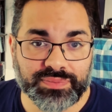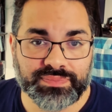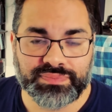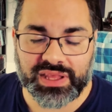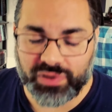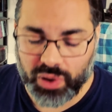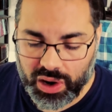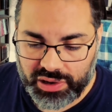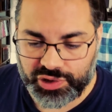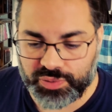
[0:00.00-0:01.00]
If you
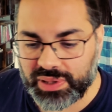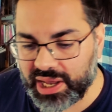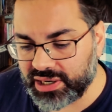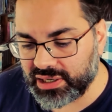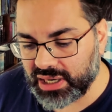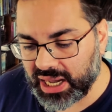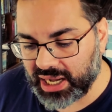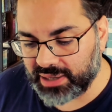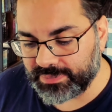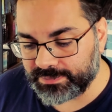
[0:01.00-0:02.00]
are a new player,
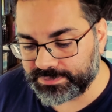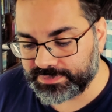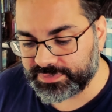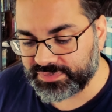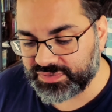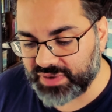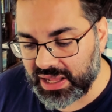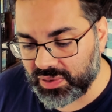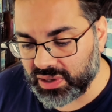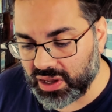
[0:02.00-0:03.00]

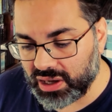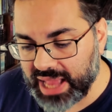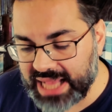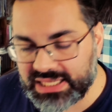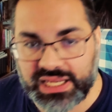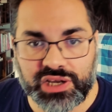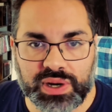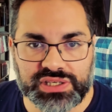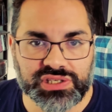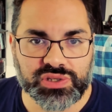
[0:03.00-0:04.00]
follow along, ask any
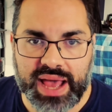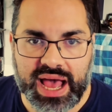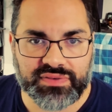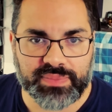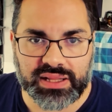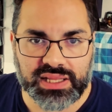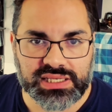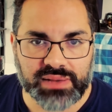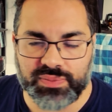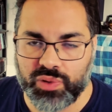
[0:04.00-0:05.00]
questions you have about this.
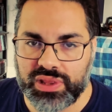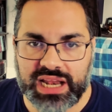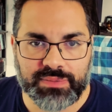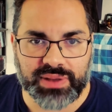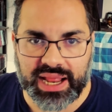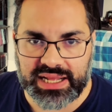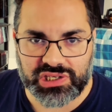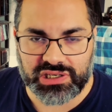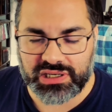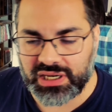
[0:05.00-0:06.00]
I'll be more than happy to
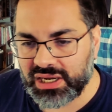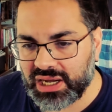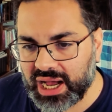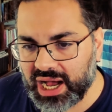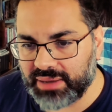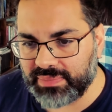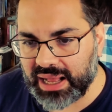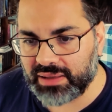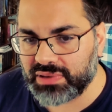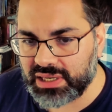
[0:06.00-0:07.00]
answer.
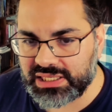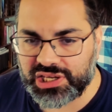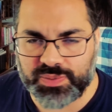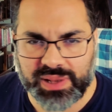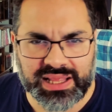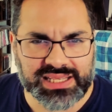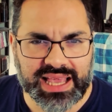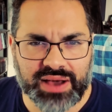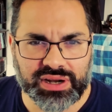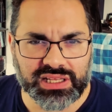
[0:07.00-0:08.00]
I'll continue playing this
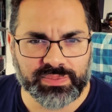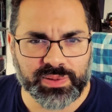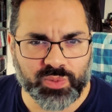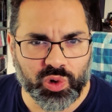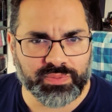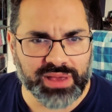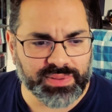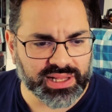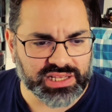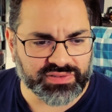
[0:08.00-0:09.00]
account a little bit more. Maybe
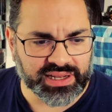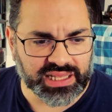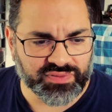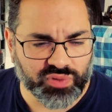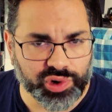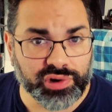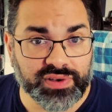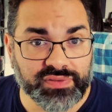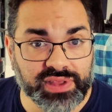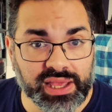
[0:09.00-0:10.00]
I'll get to rank like 40 or
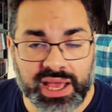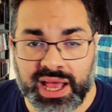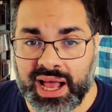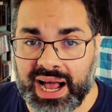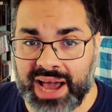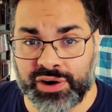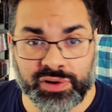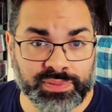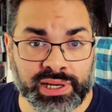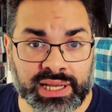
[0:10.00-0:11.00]
50. I don't know
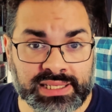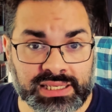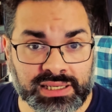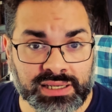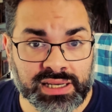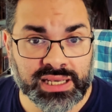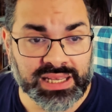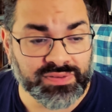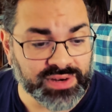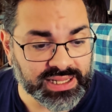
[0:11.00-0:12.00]
if I'm going to get to
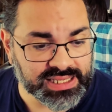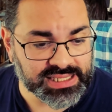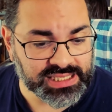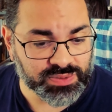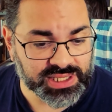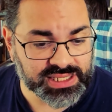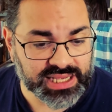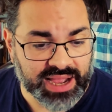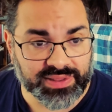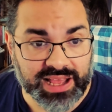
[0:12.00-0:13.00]
infinite this season with this
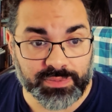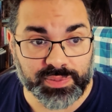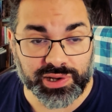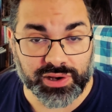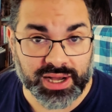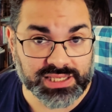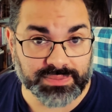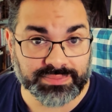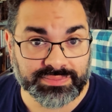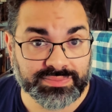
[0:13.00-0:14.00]
account. That would be pretty
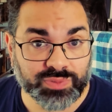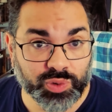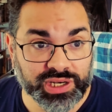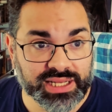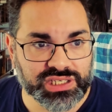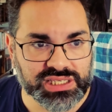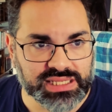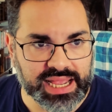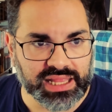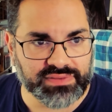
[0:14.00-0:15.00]
awesome, wouldn't it? Just
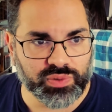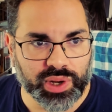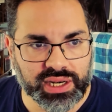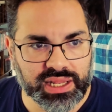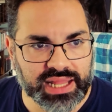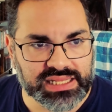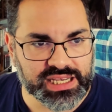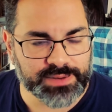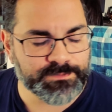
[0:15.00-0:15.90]
stay at level 1 and that's it.